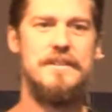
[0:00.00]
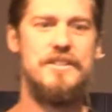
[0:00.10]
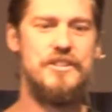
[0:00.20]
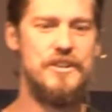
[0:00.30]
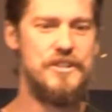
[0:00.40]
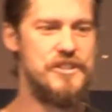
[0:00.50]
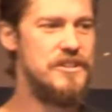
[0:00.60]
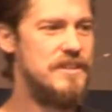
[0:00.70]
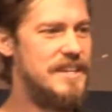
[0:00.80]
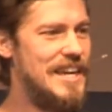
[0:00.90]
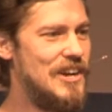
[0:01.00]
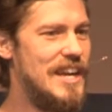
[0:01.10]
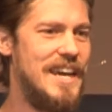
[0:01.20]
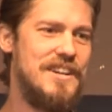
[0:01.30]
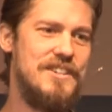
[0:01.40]
Search Gary
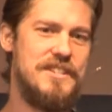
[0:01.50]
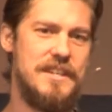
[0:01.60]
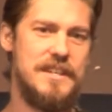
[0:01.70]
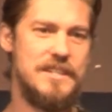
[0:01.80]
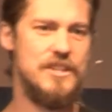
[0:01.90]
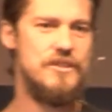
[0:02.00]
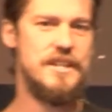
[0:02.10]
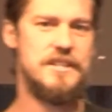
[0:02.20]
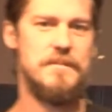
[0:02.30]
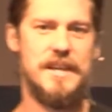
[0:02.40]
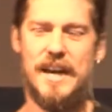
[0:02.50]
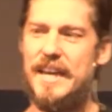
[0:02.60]
Anderson. He's a New Testament guy.